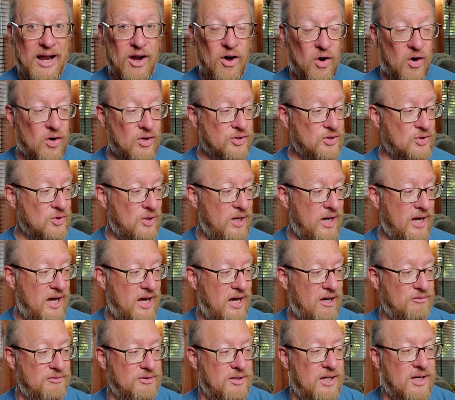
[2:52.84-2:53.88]
also
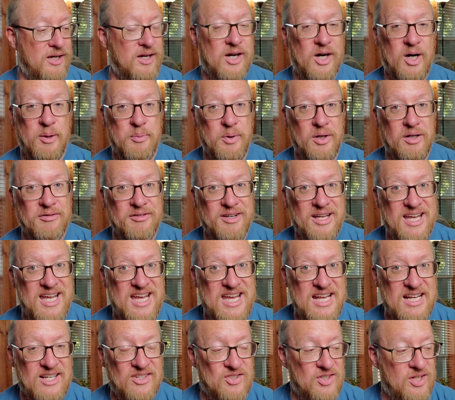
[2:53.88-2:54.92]
have a couple of
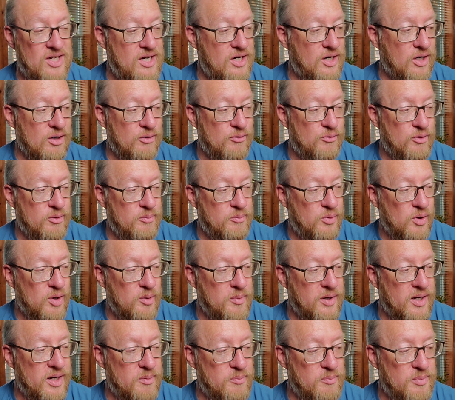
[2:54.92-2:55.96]
inks here from
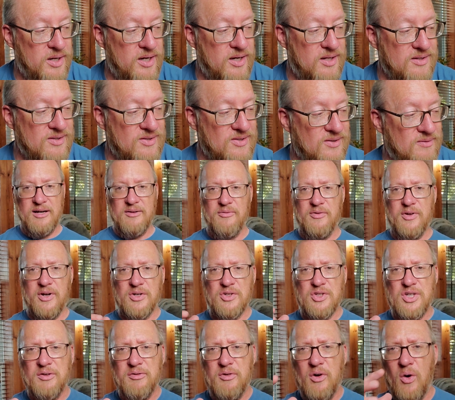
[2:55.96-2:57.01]
Birmingham Pens. Their
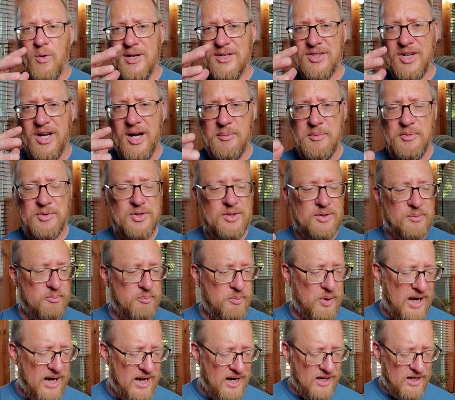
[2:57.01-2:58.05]
stuff always comes
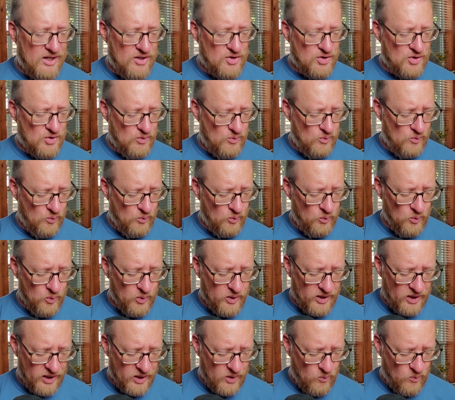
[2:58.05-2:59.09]
packaged
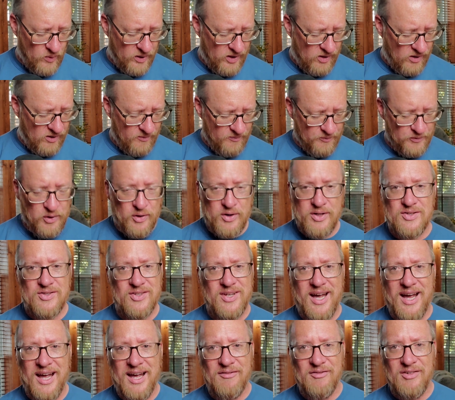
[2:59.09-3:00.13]
really well. You can
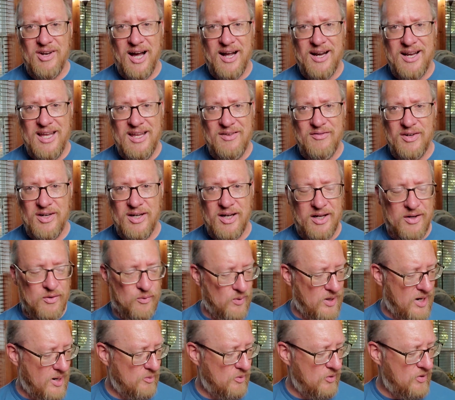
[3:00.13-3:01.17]
see I have not even
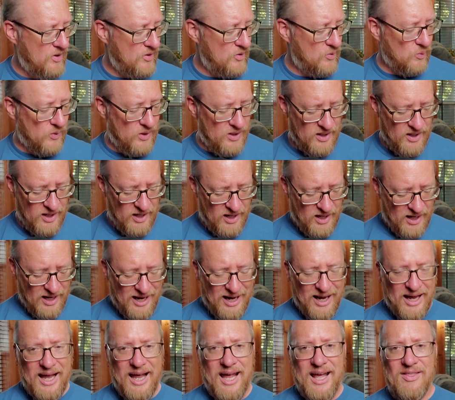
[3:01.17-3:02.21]
unwrapped this one.
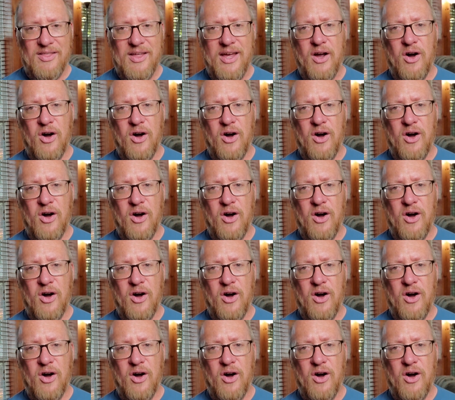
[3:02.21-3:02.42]
They